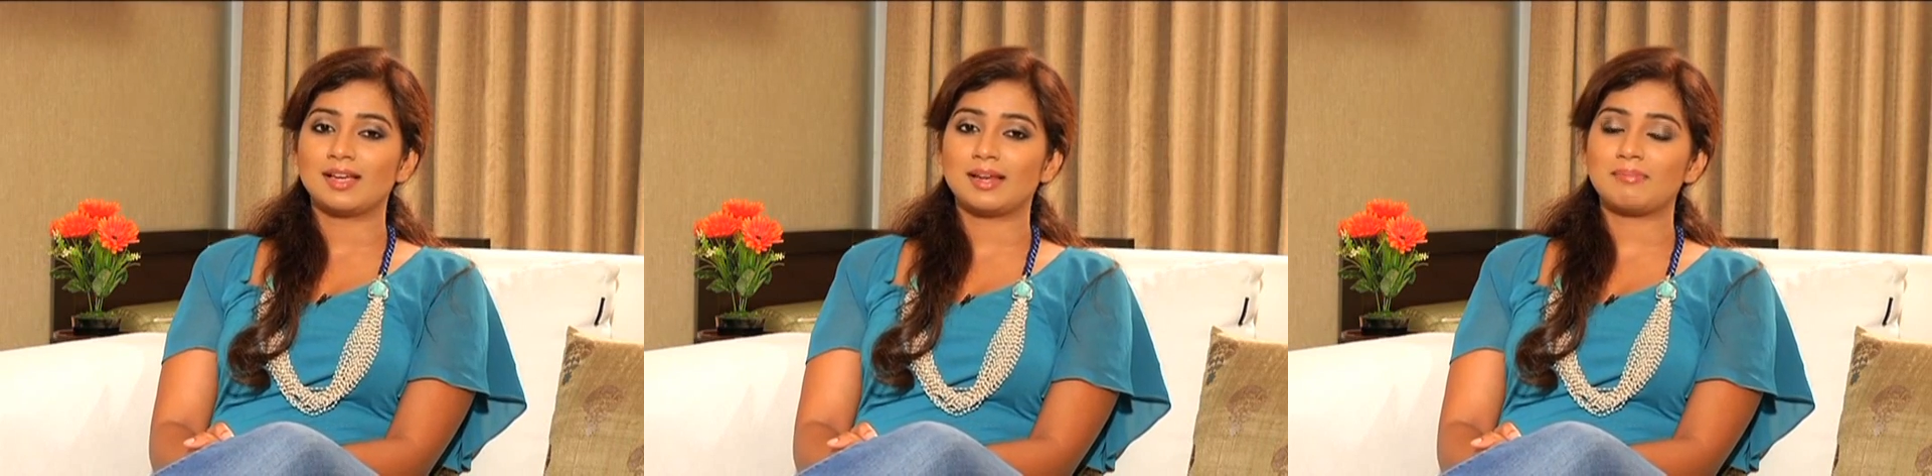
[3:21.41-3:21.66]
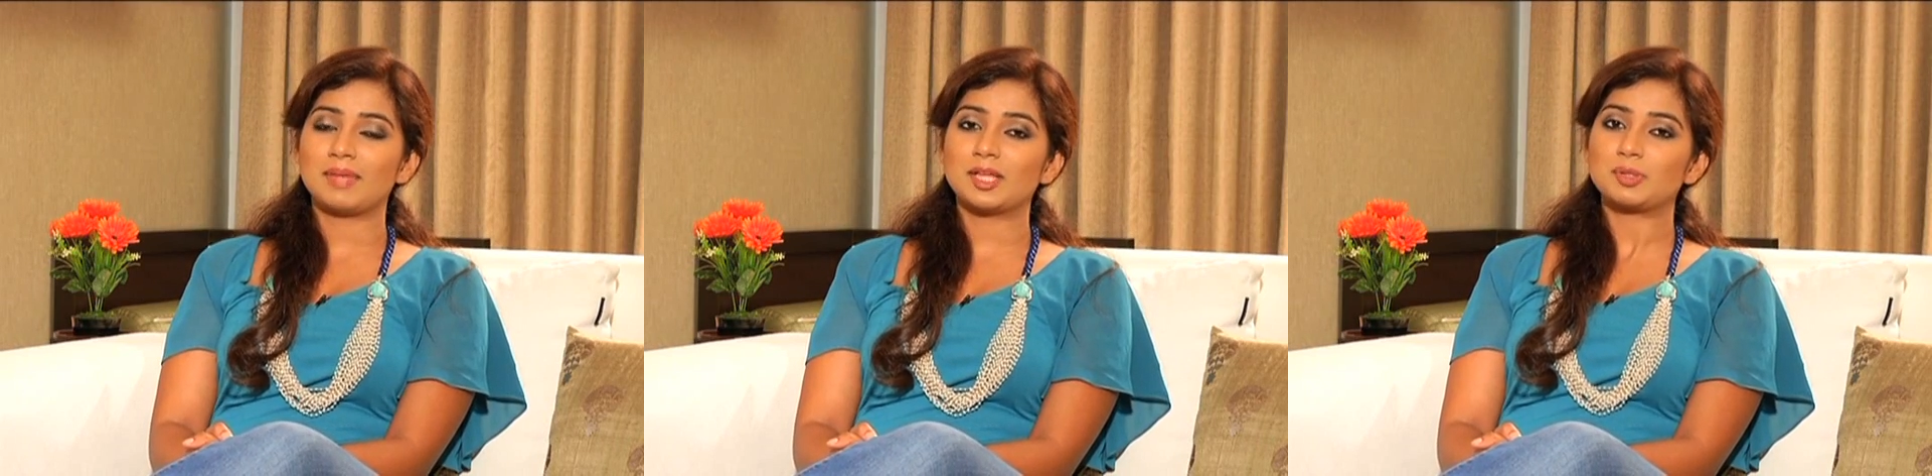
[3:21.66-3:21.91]

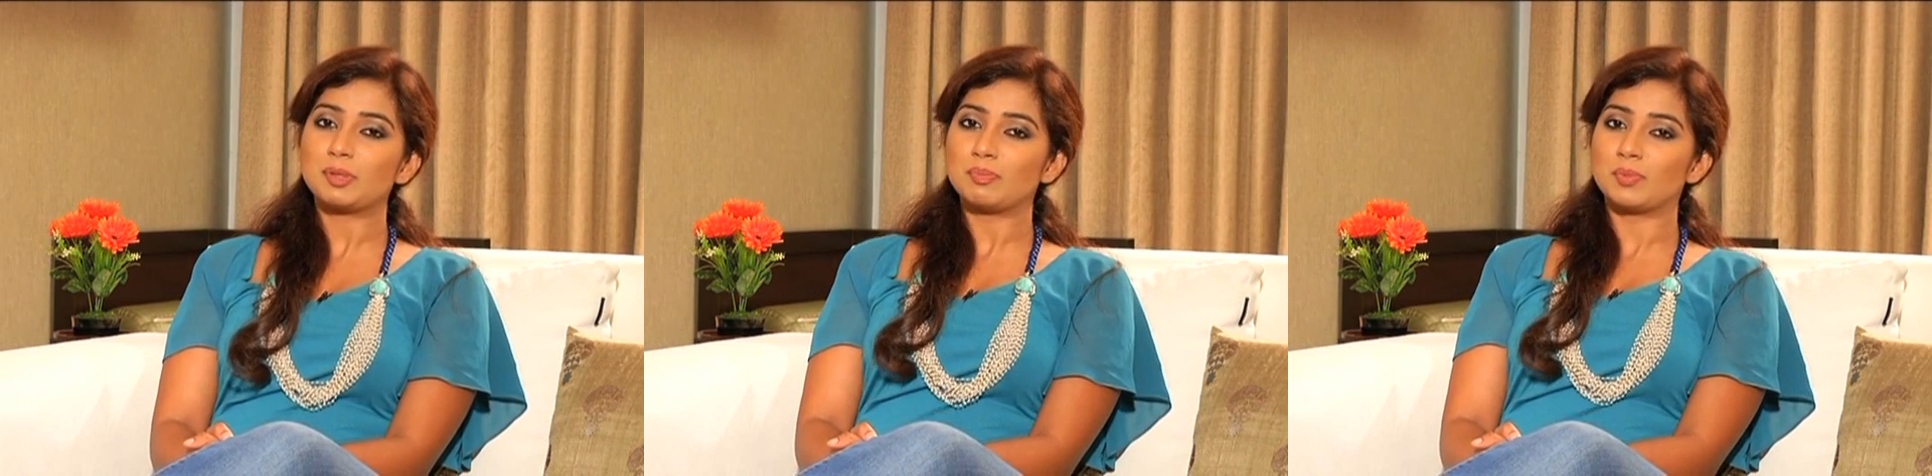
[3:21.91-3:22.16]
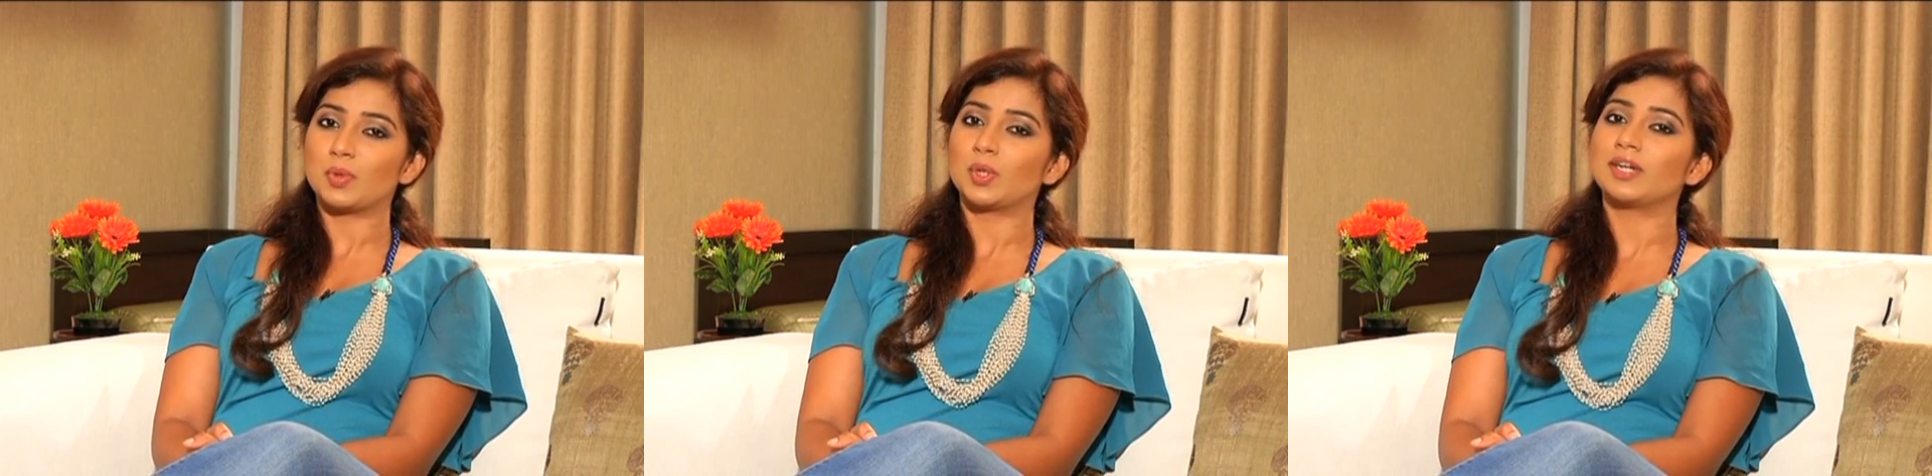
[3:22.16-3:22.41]
it makes me
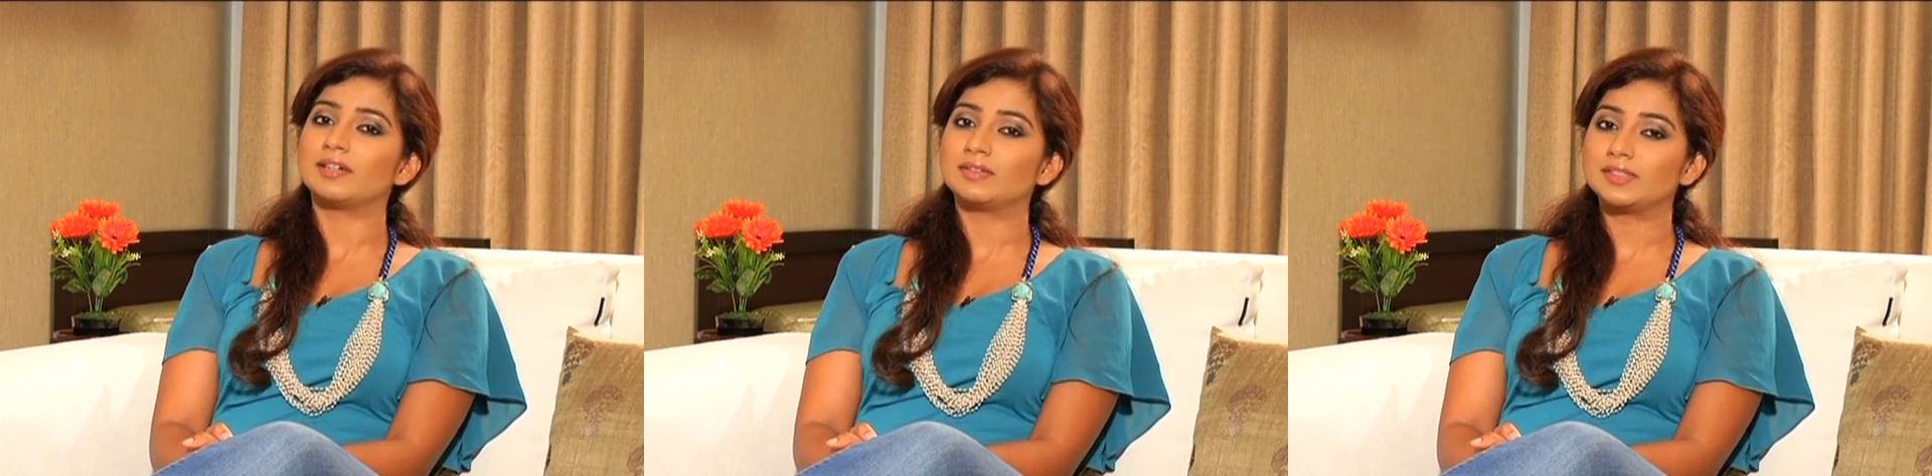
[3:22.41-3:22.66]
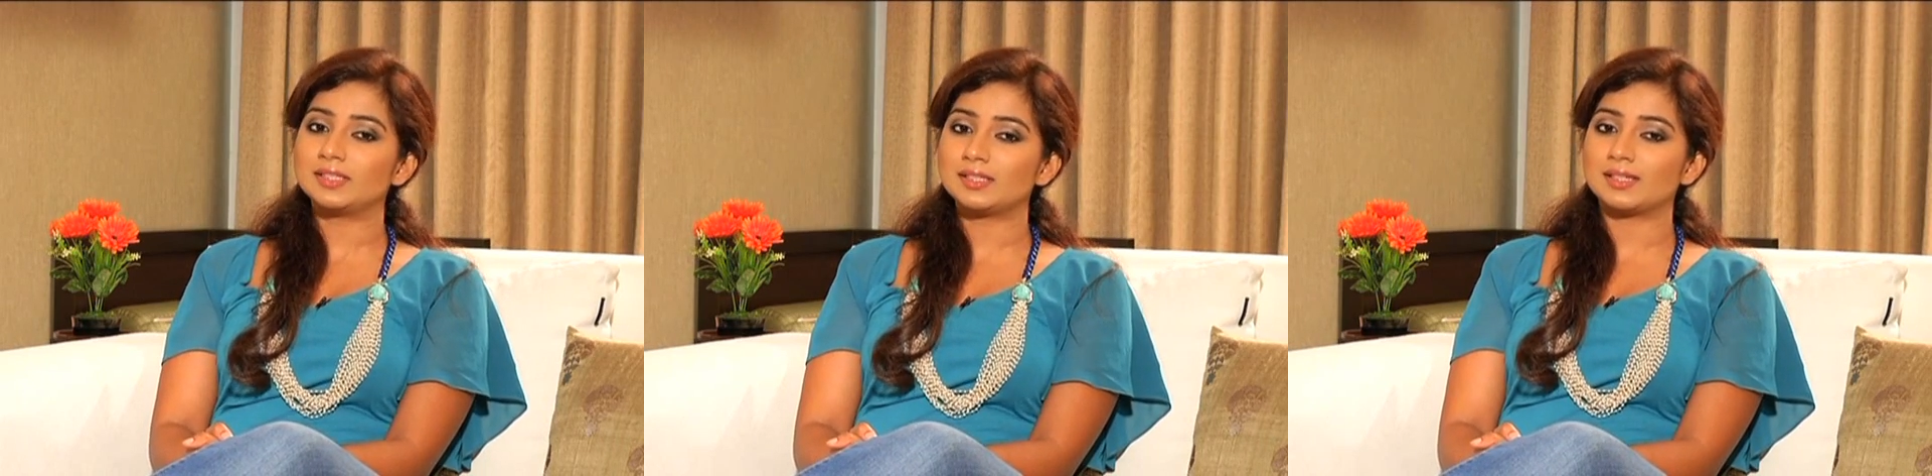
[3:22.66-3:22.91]
more
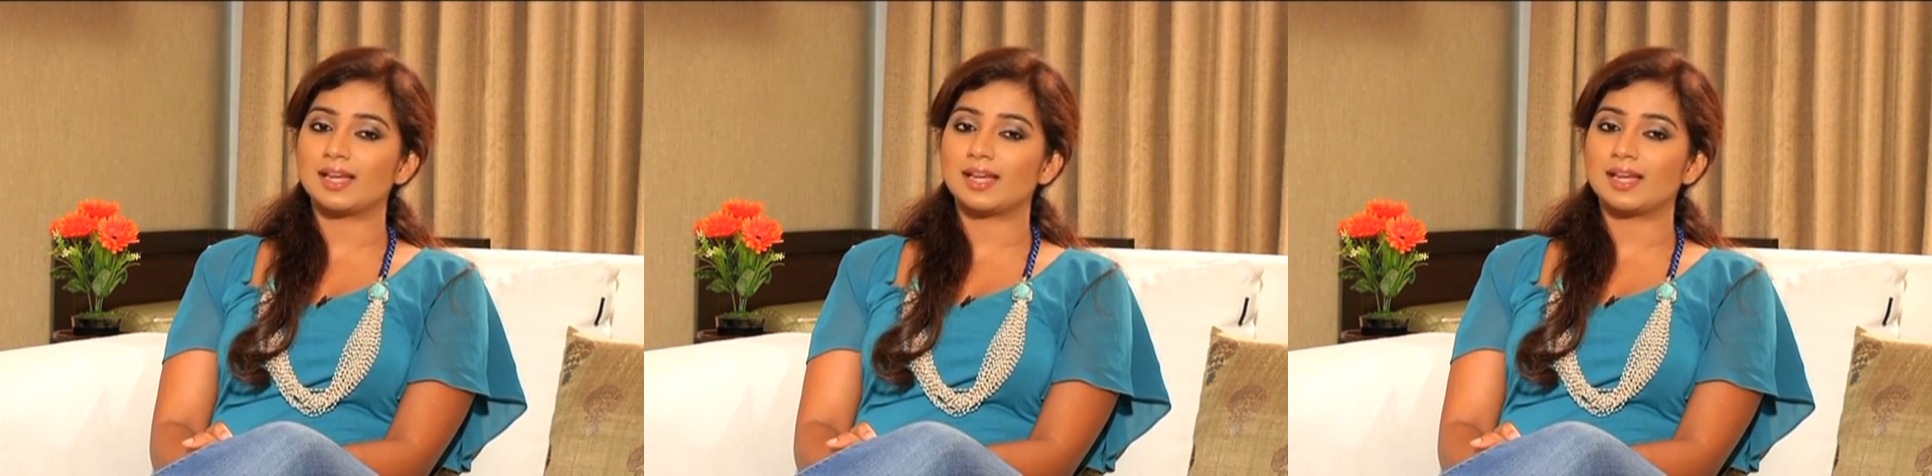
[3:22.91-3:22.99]
nervous